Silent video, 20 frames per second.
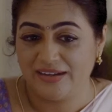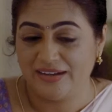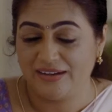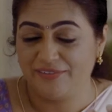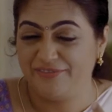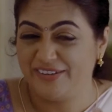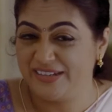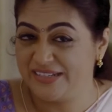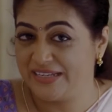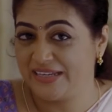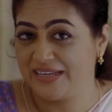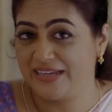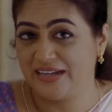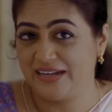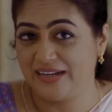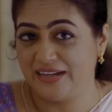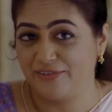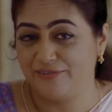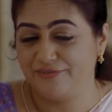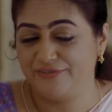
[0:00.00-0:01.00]
Physical
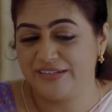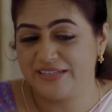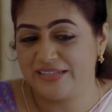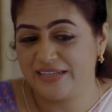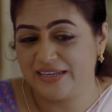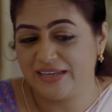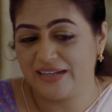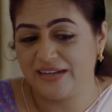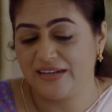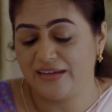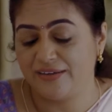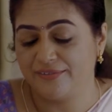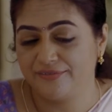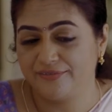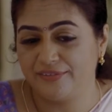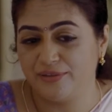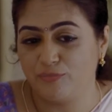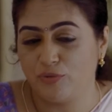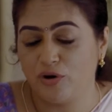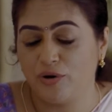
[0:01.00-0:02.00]

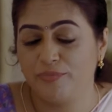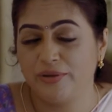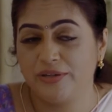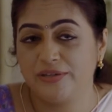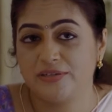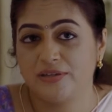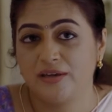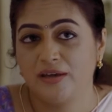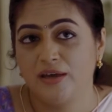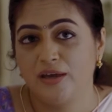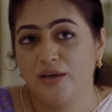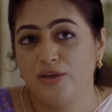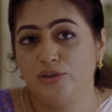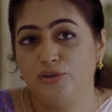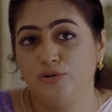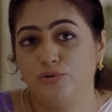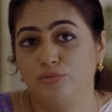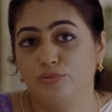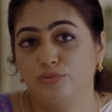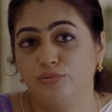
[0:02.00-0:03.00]
love, the moment
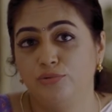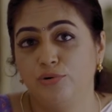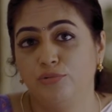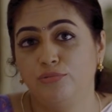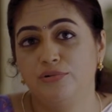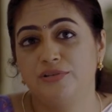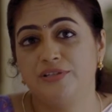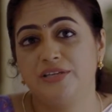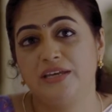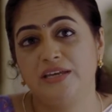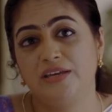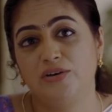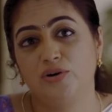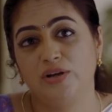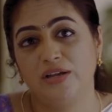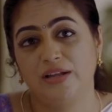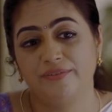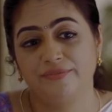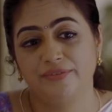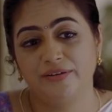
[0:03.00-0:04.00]
you don't see your
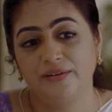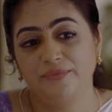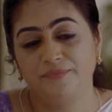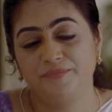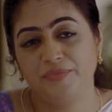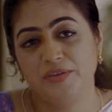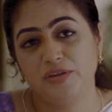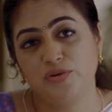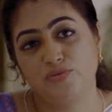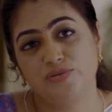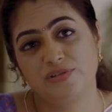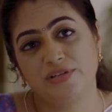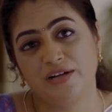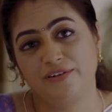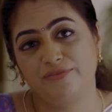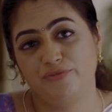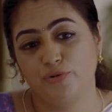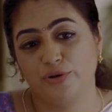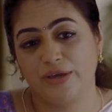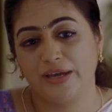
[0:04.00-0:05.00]
lover, you
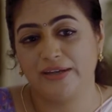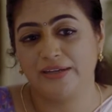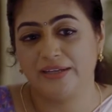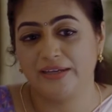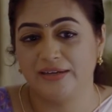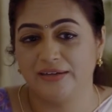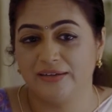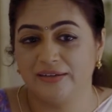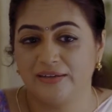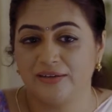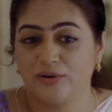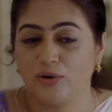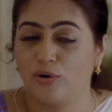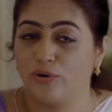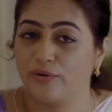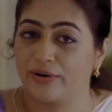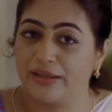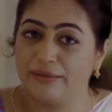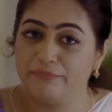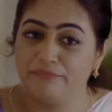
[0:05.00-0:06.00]
start forgetting her
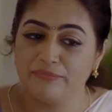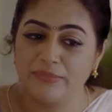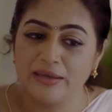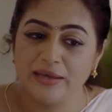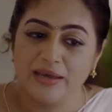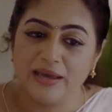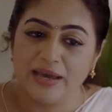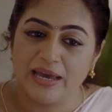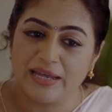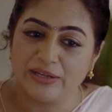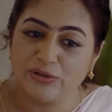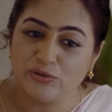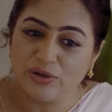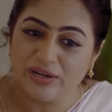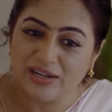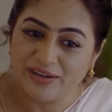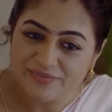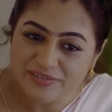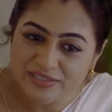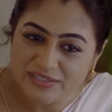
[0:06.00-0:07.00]
or him, and your
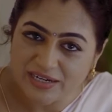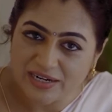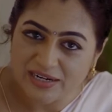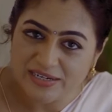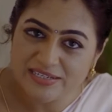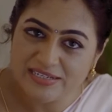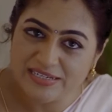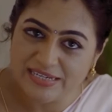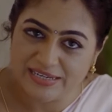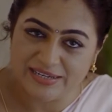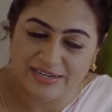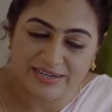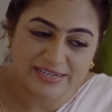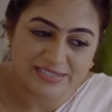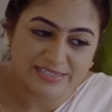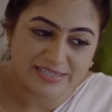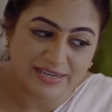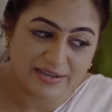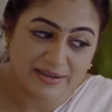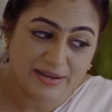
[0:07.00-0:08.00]
love starts
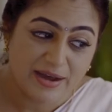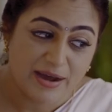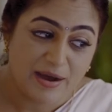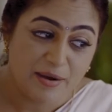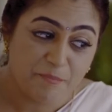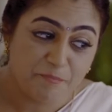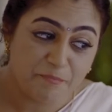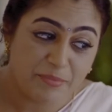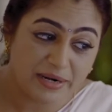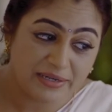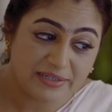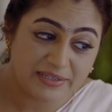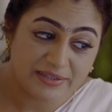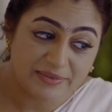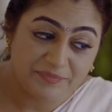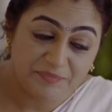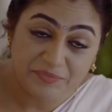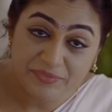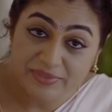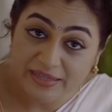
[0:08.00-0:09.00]
decreasing. But
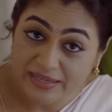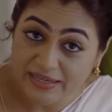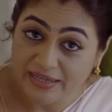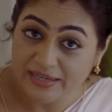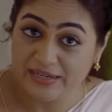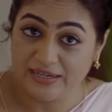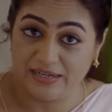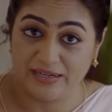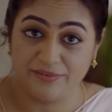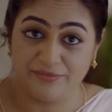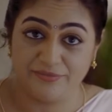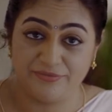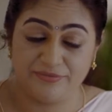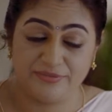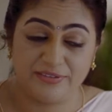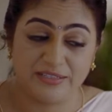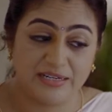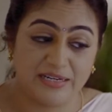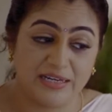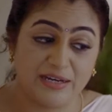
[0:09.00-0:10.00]
their love,
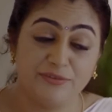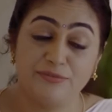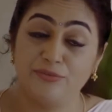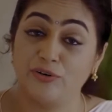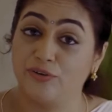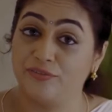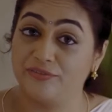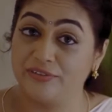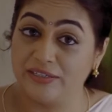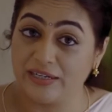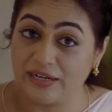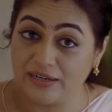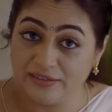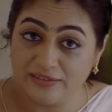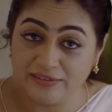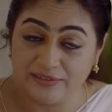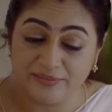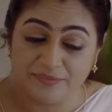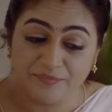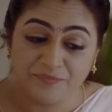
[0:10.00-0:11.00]
the love of
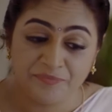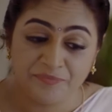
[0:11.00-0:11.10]
Donne,